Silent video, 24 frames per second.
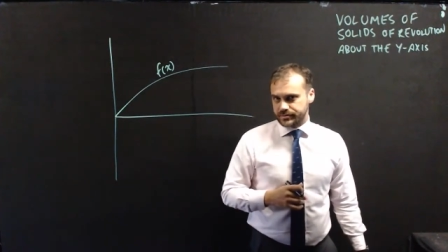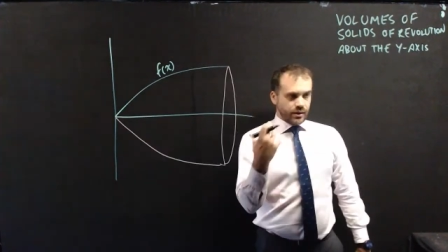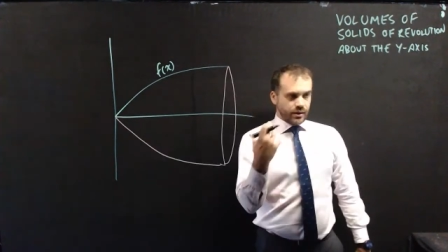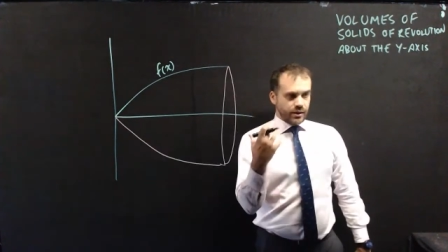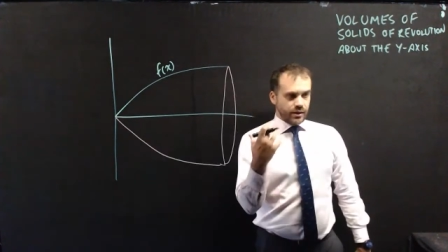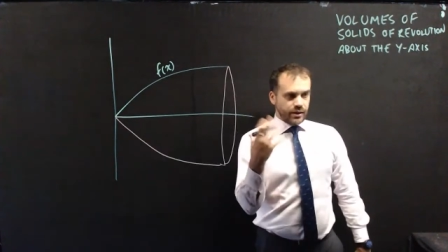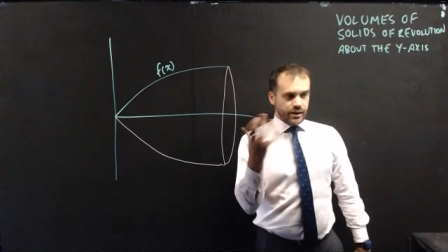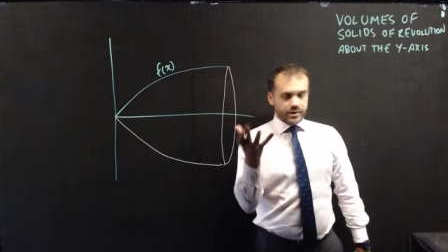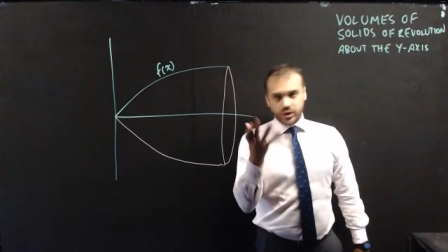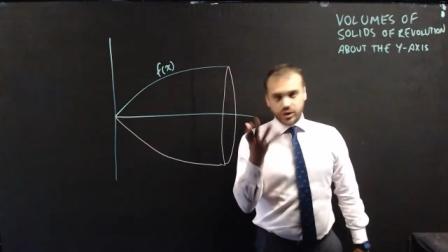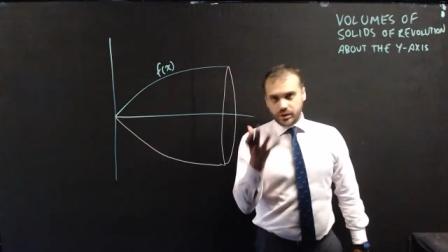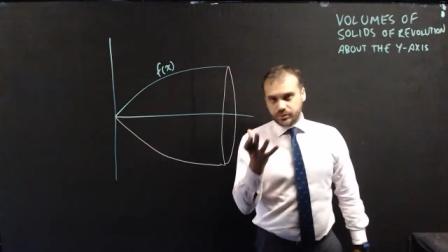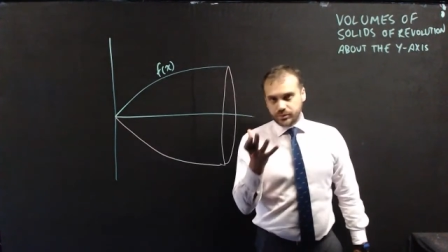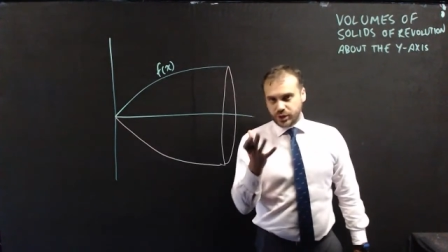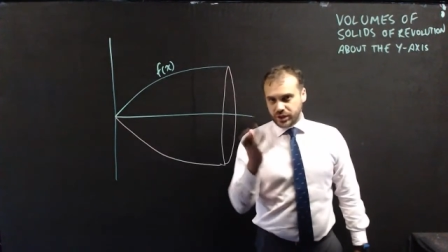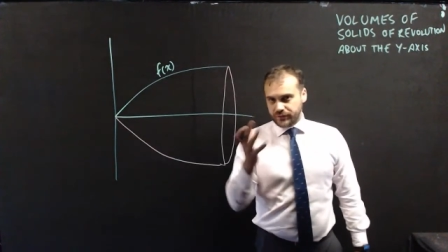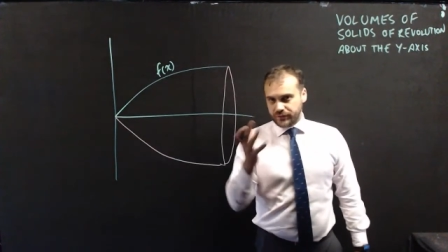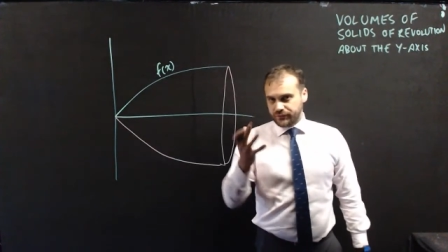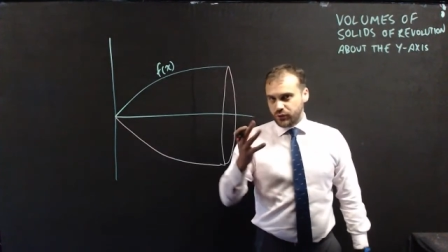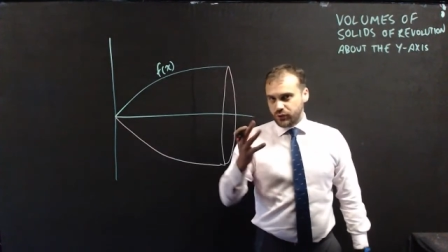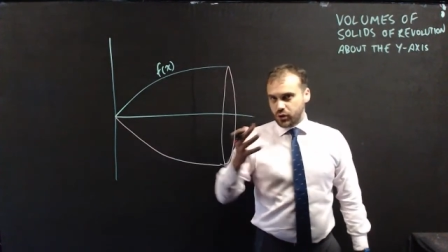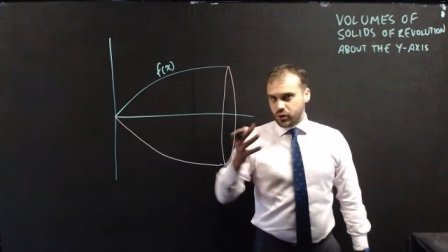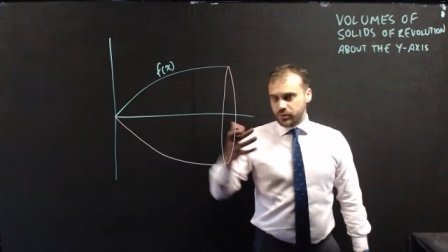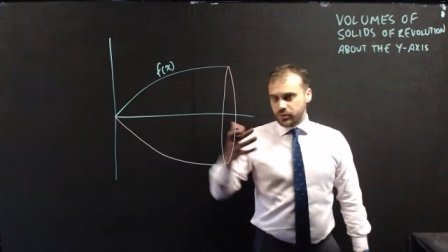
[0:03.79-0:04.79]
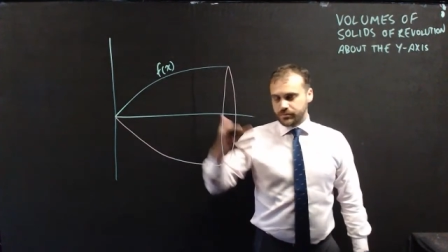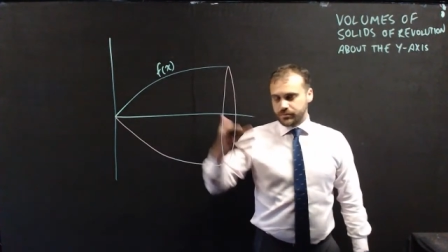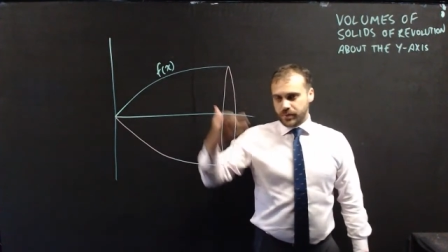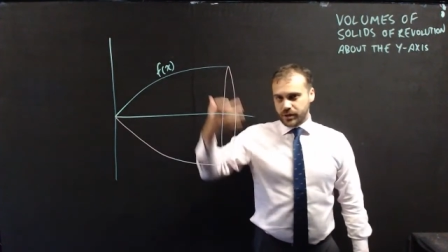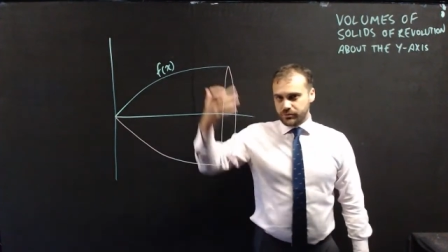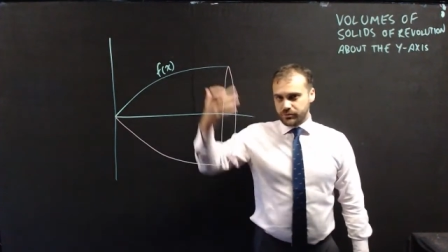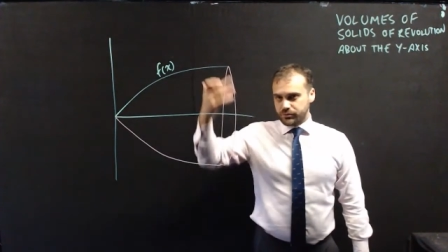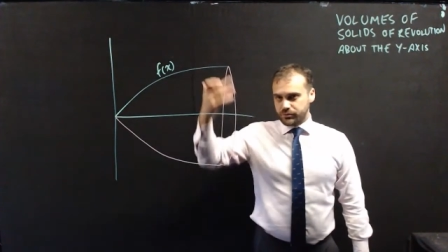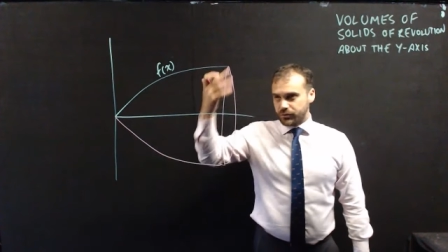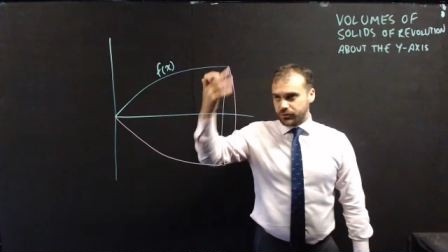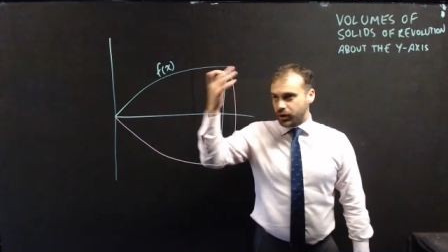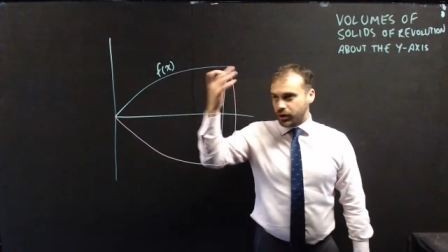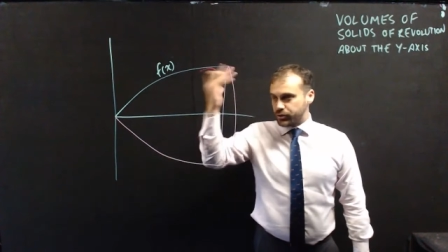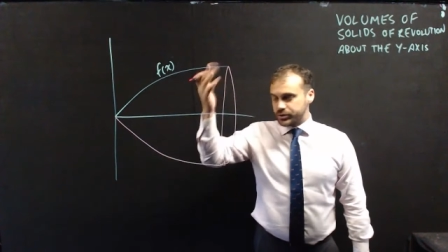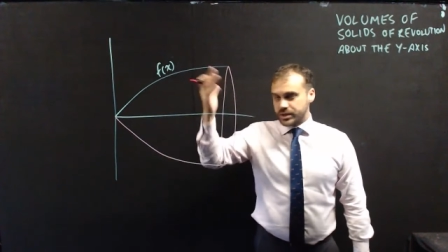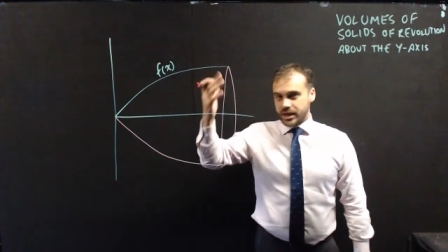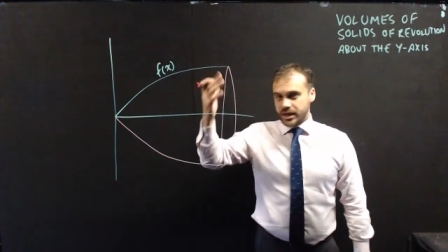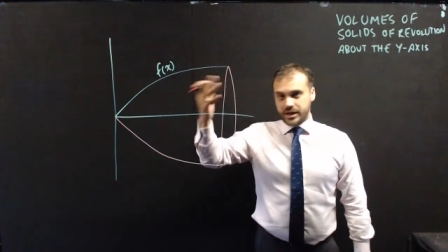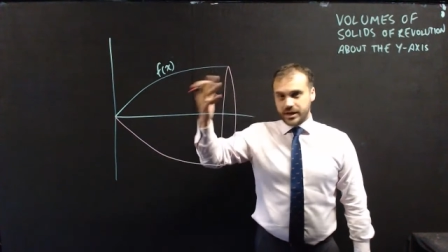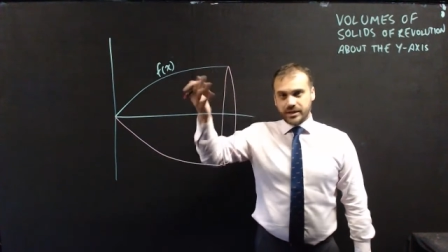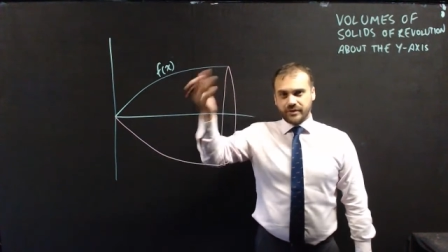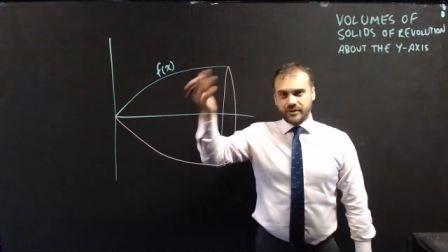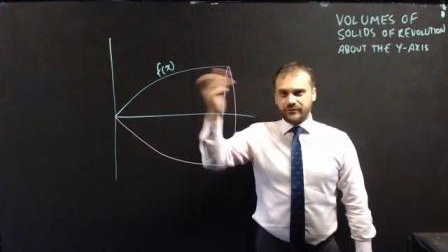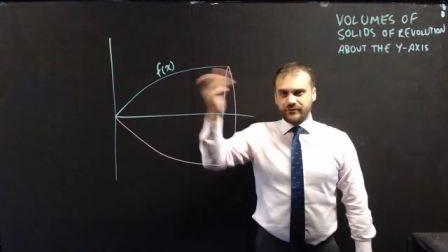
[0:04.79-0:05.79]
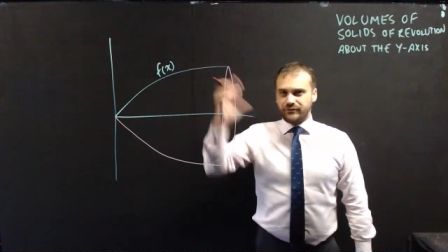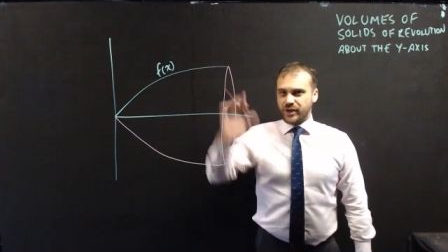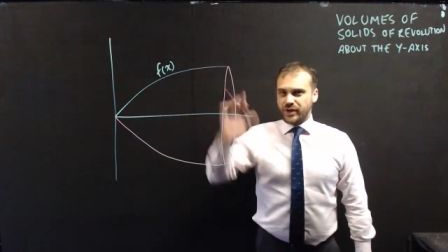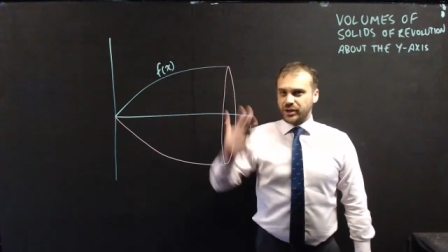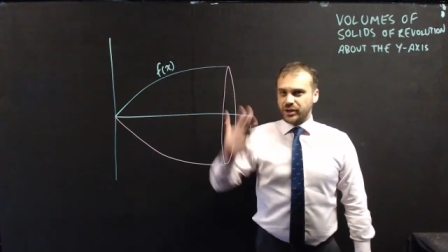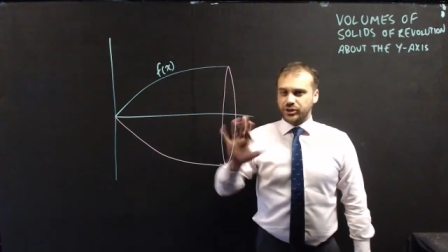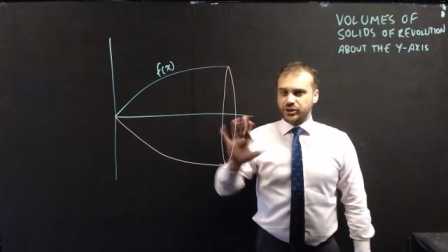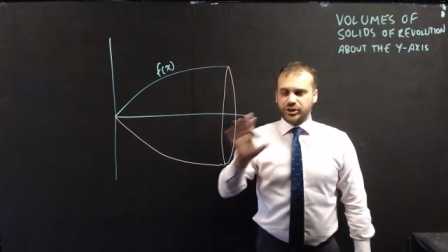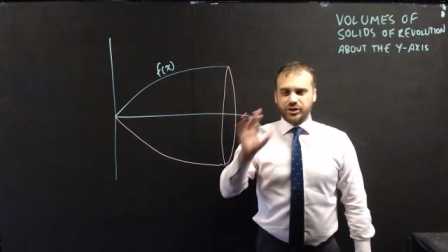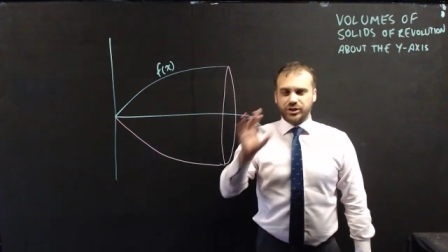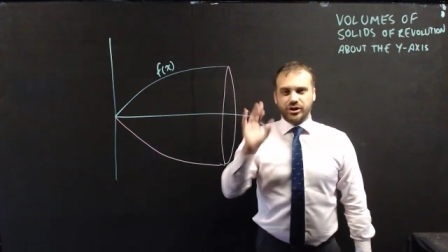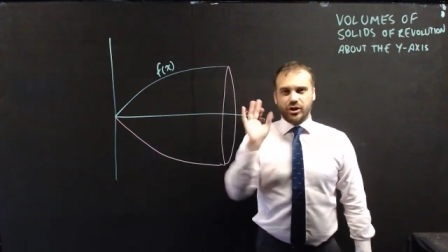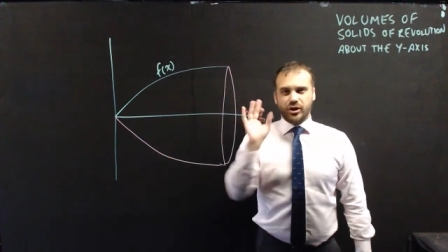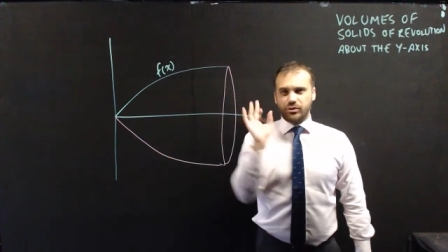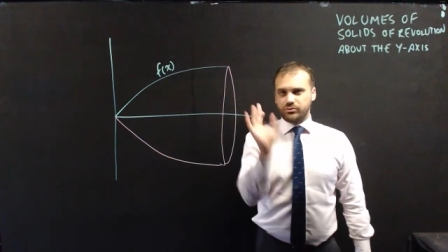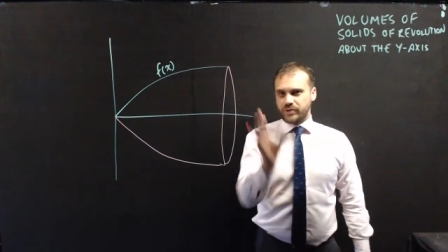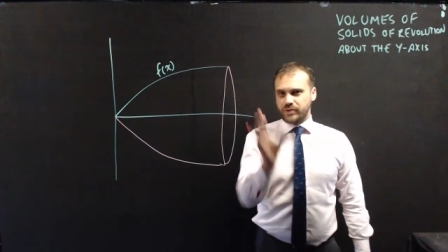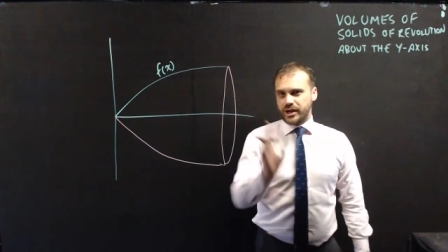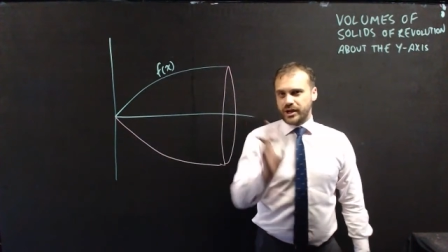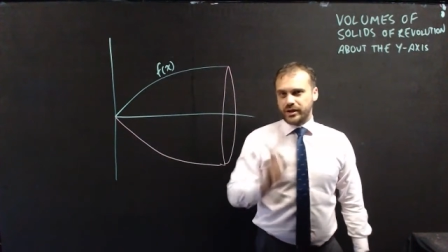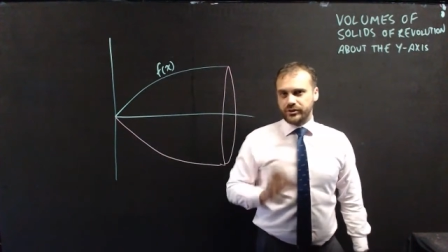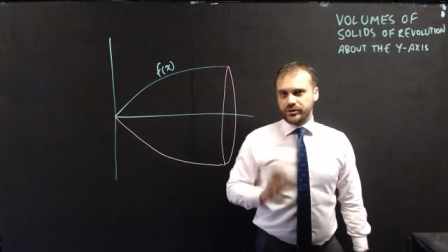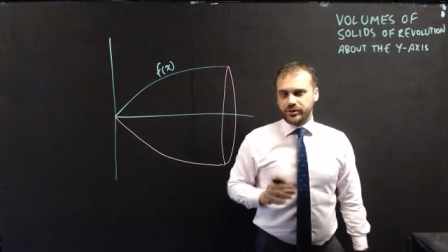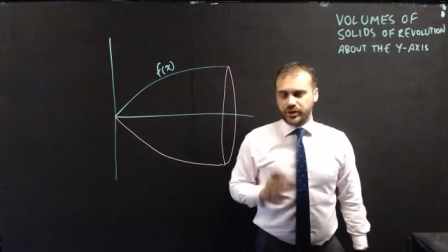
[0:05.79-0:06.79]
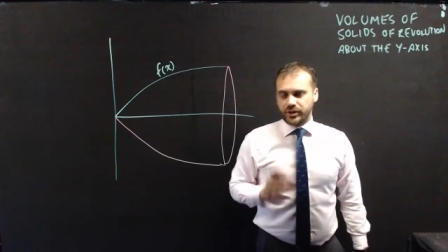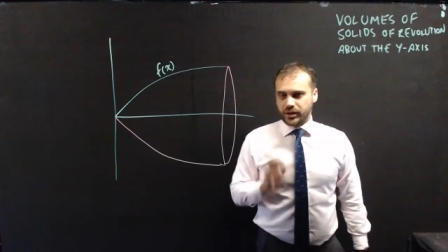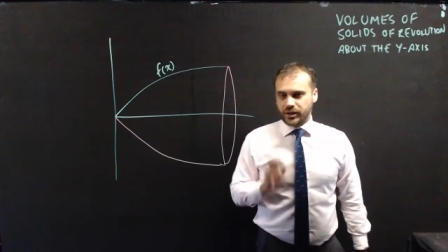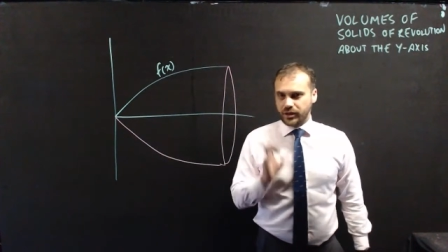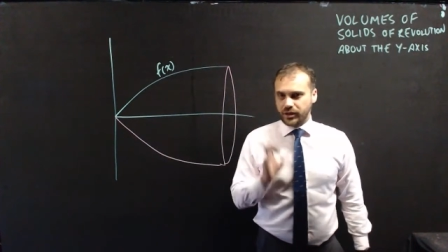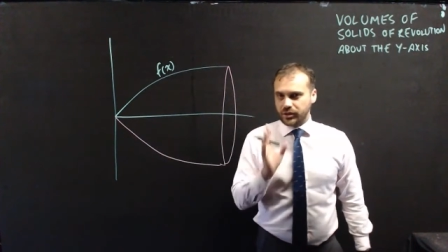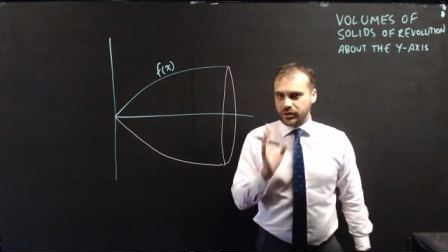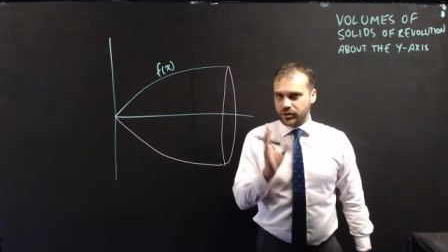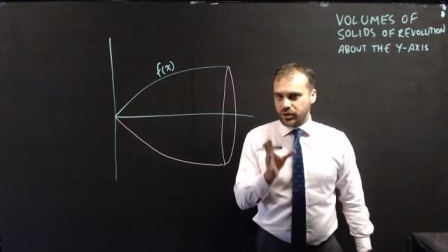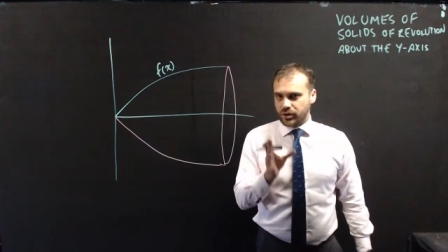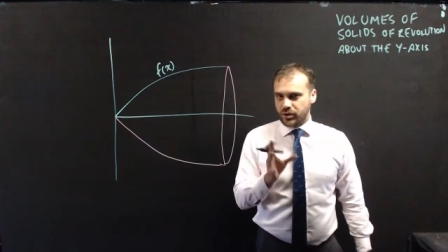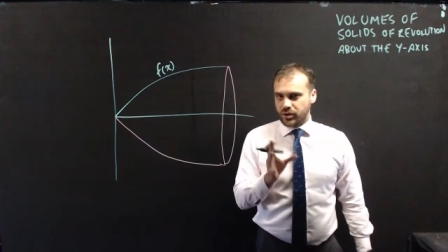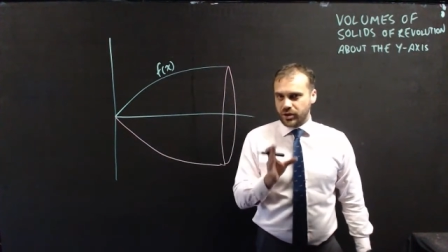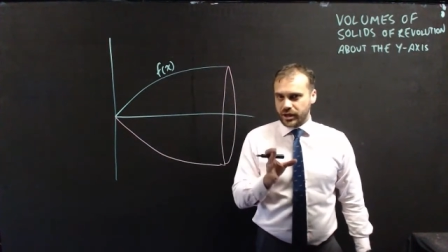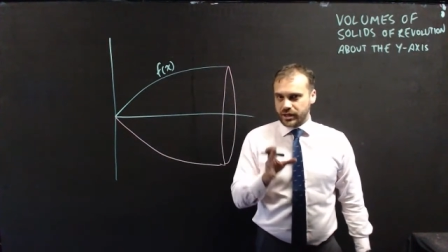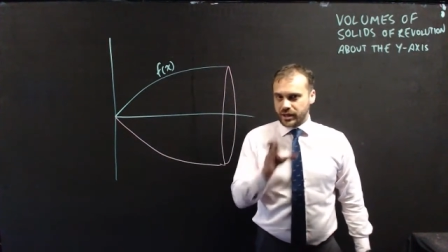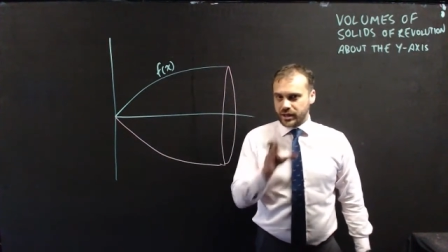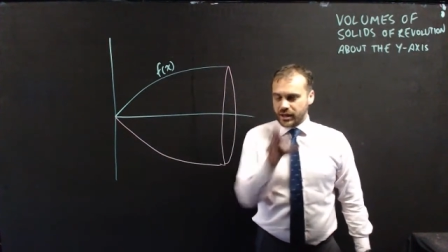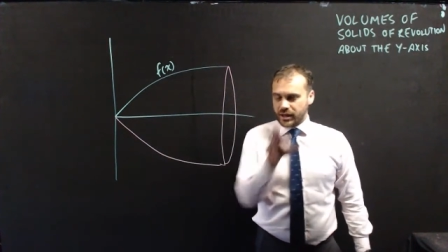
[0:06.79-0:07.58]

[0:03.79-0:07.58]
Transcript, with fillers: It's an object formed by rotating a function around a line,